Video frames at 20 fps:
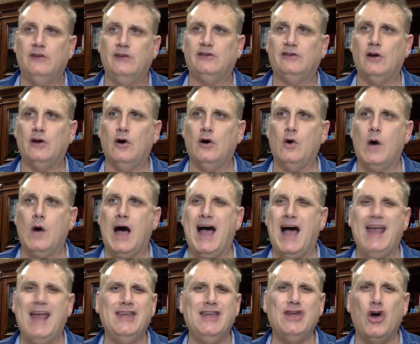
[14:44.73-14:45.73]
So
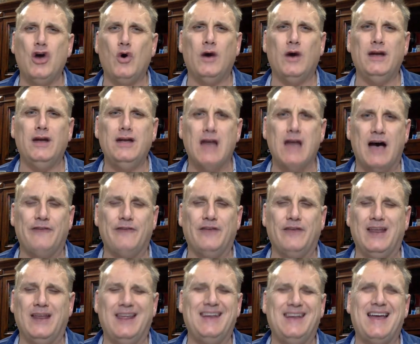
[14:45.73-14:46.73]
I know
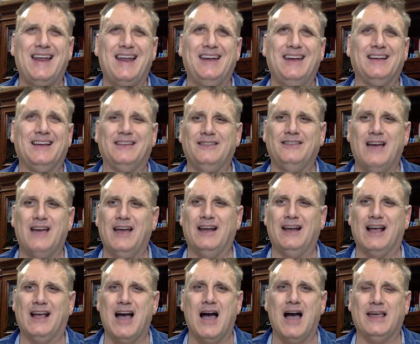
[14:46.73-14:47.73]
enough, not in
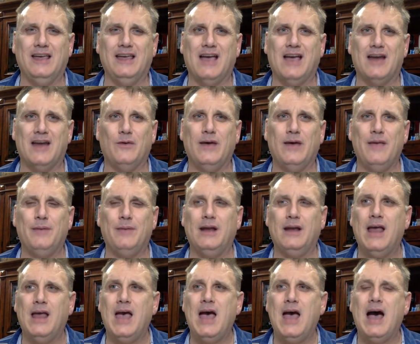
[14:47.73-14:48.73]
a cocky kind of way,
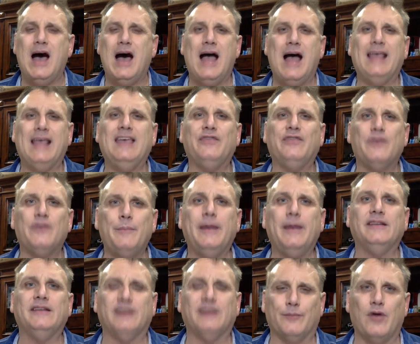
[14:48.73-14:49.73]
but I get the
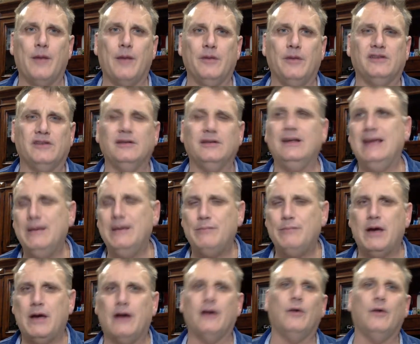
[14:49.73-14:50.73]
basic premise.
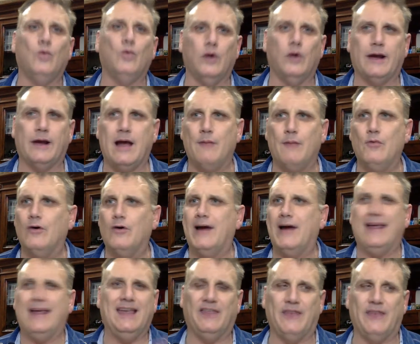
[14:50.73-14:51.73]
Eat better, work out
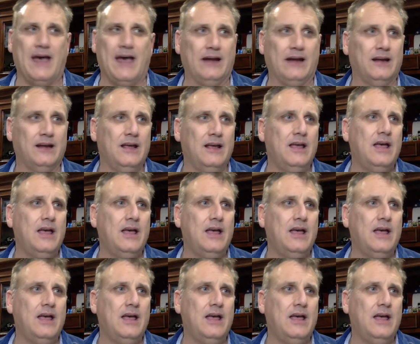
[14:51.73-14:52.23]
more. I get that.